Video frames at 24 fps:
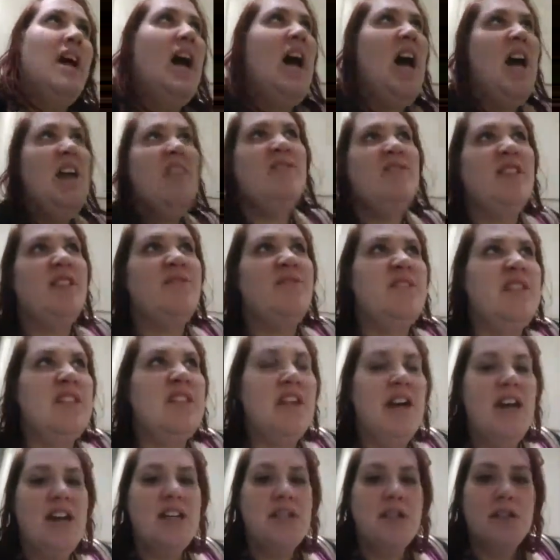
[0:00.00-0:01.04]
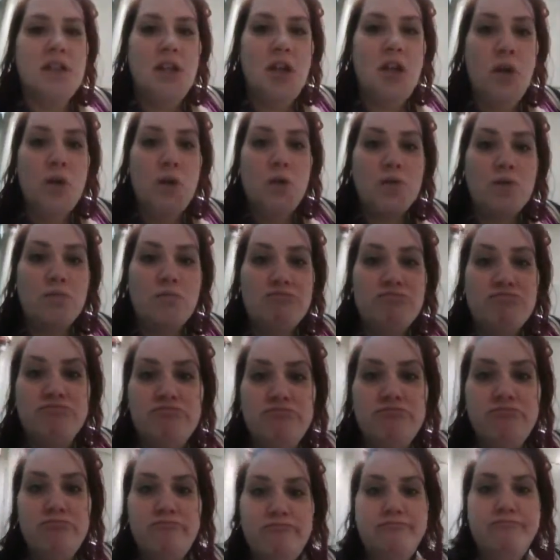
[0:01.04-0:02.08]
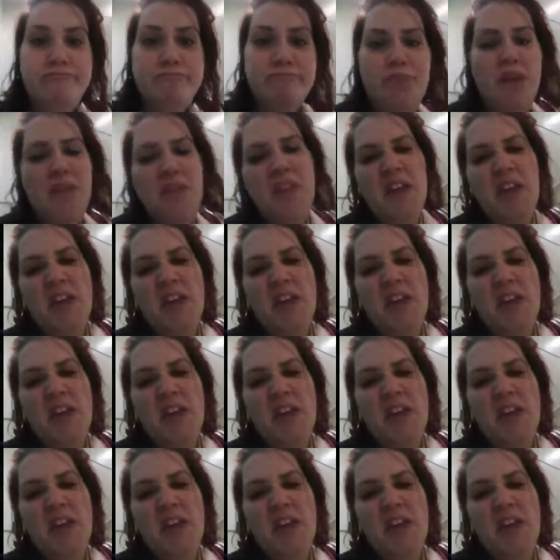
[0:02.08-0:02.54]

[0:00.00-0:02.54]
I've left you guys alone. But